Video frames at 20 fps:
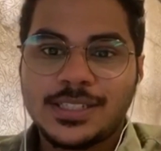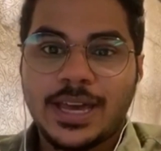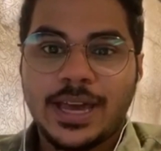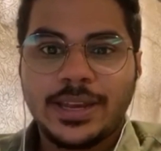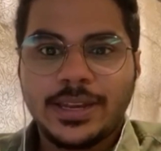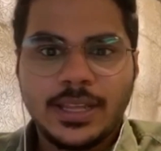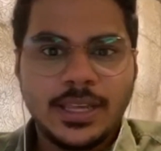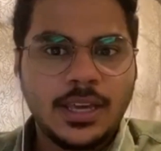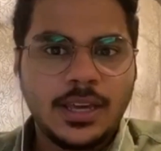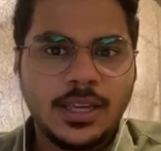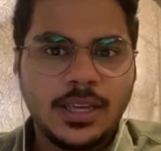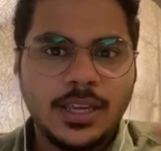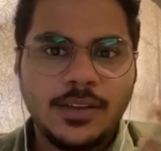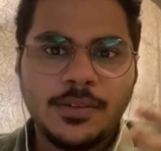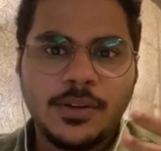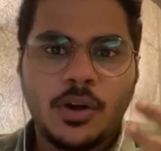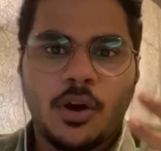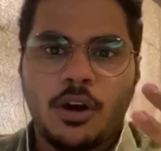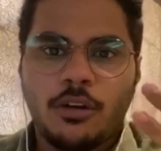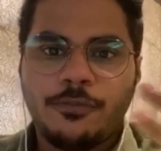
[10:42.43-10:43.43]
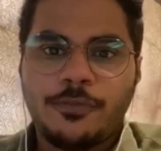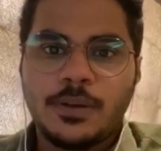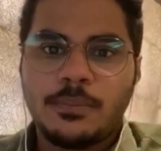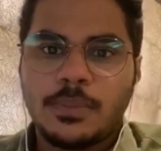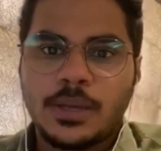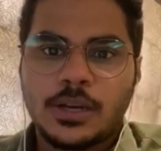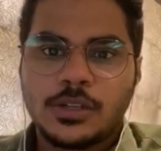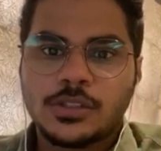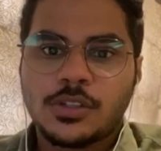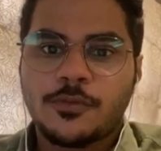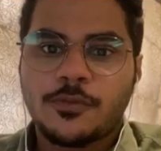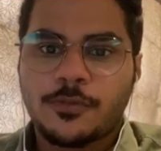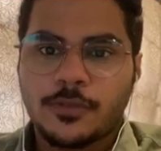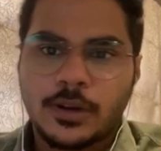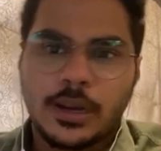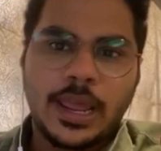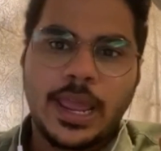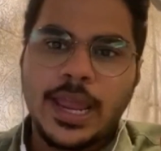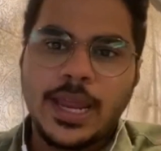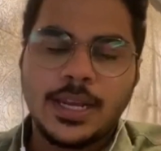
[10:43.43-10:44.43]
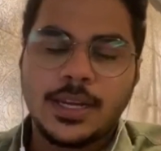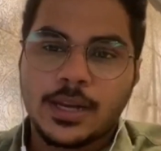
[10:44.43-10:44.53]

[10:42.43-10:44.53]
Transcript: and even often because of rain